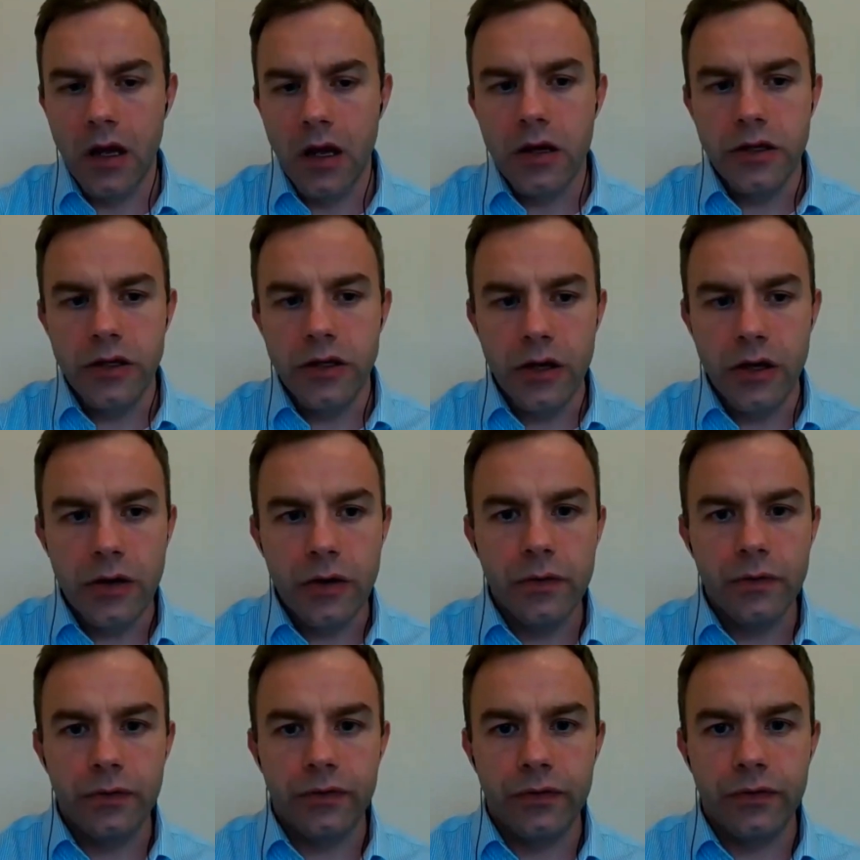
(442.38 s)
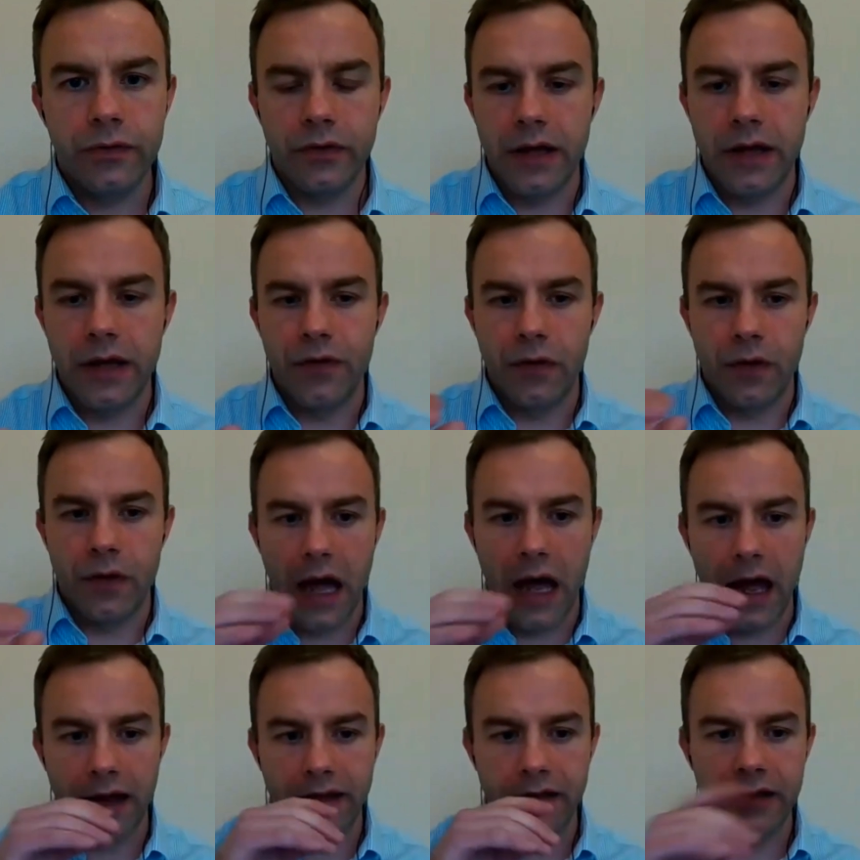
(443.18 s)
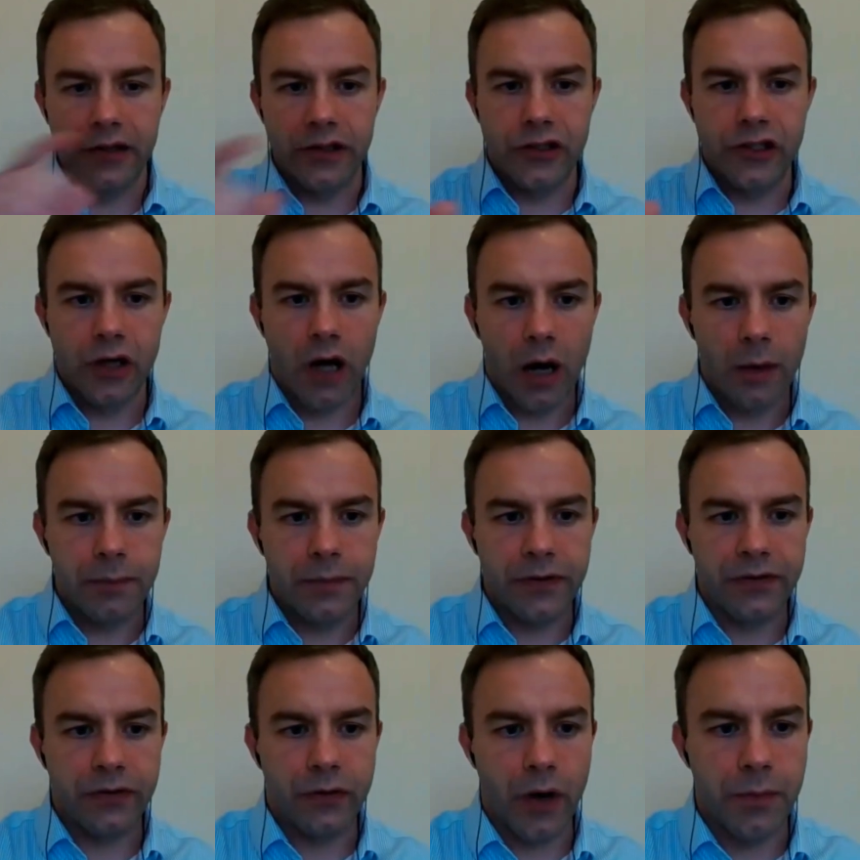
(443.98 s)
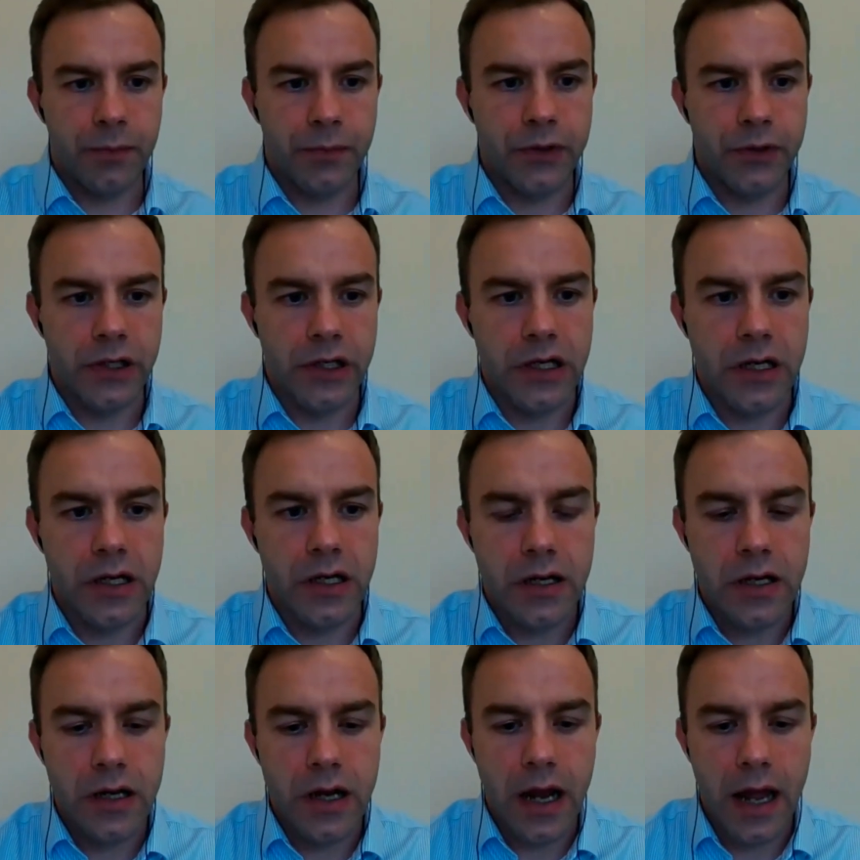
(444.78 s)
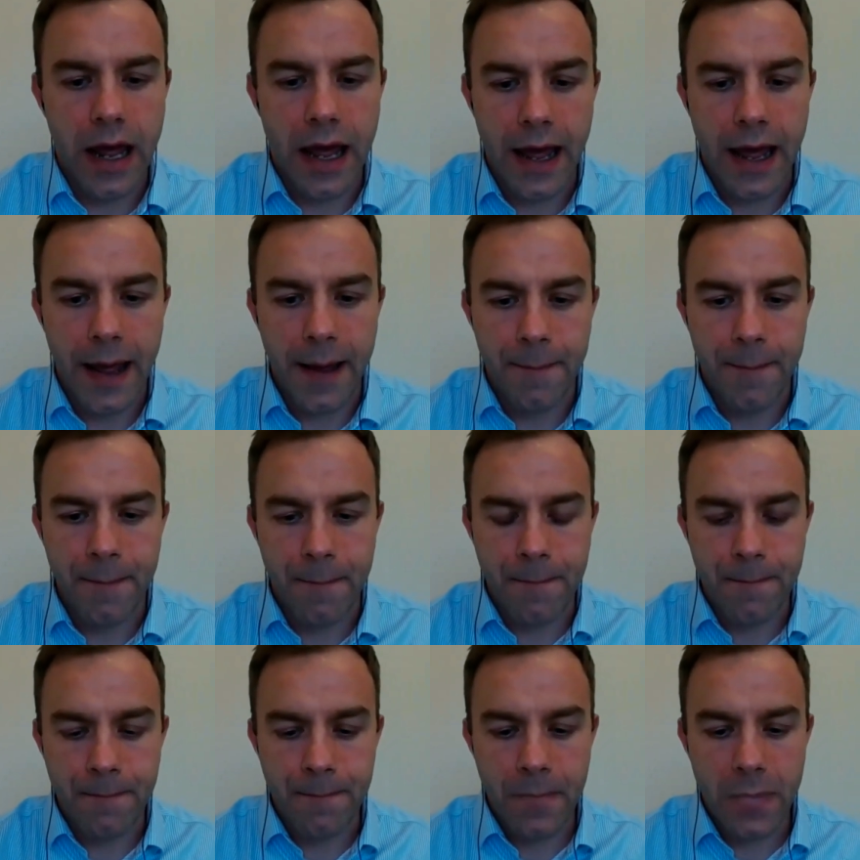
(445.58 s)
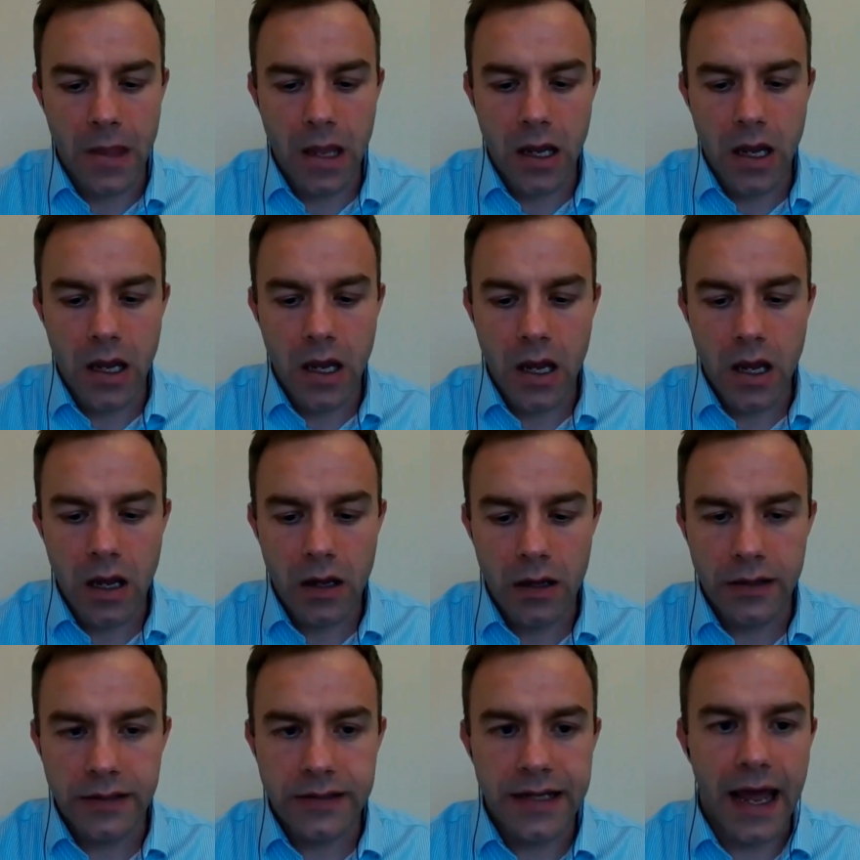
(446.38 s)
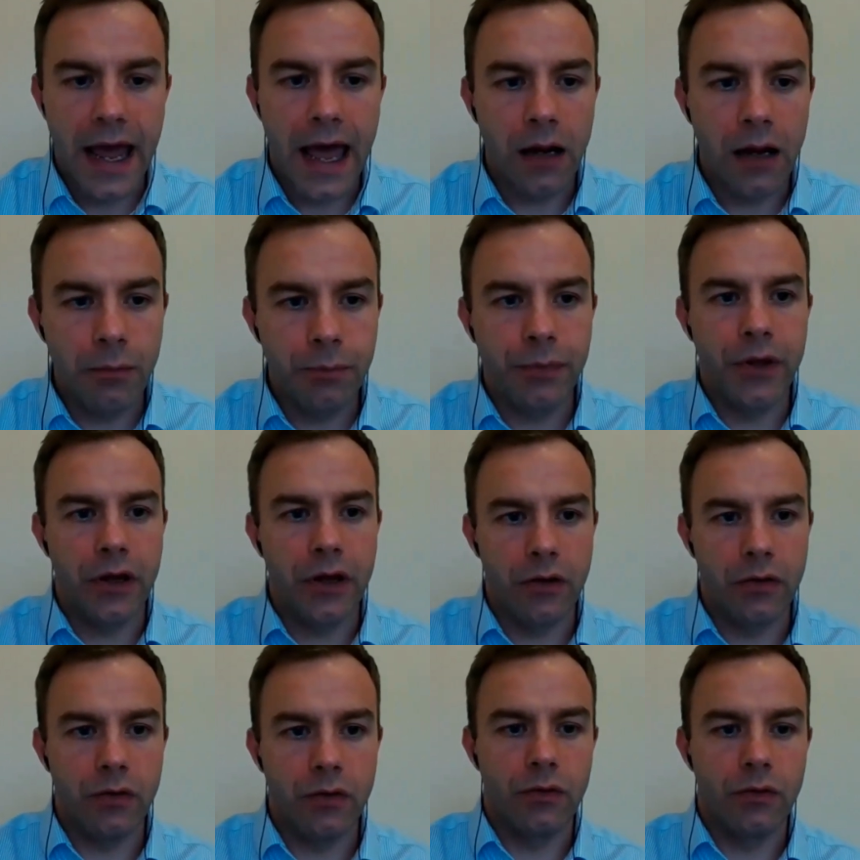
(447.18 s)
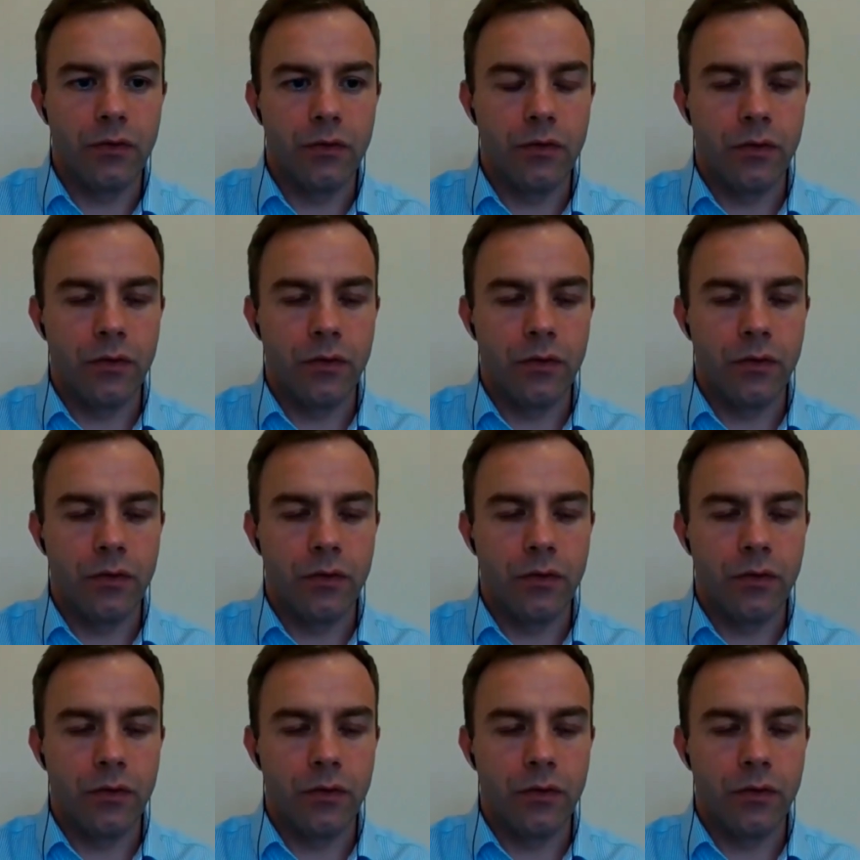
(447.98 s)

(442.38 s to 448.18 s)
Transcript: use, if you can, the job description to help you